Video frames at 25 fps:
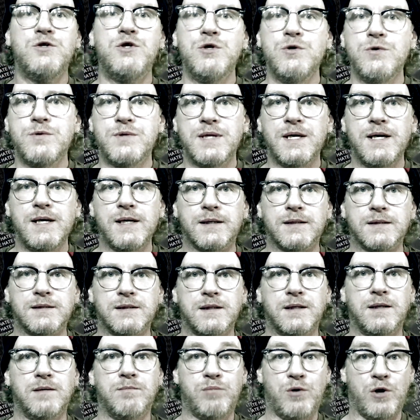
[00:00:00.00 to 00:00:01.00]
2 things.
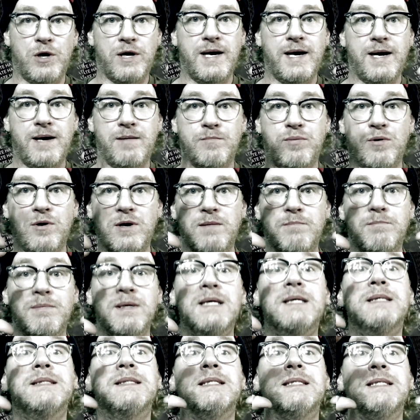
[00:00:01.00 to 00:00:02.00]
Point A and point B
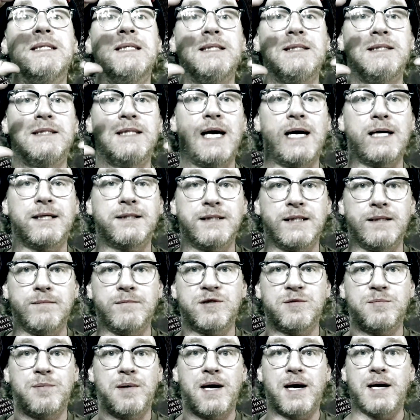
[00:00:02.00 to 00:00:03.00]
is in the exact same
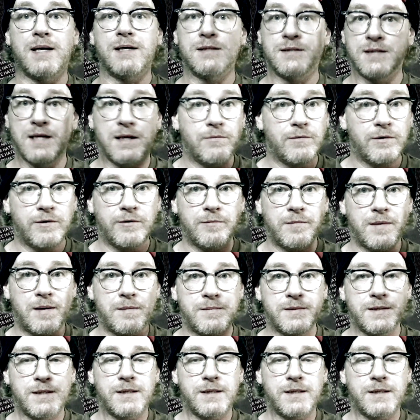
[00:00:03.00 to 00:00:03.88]
spot. Does anyone remember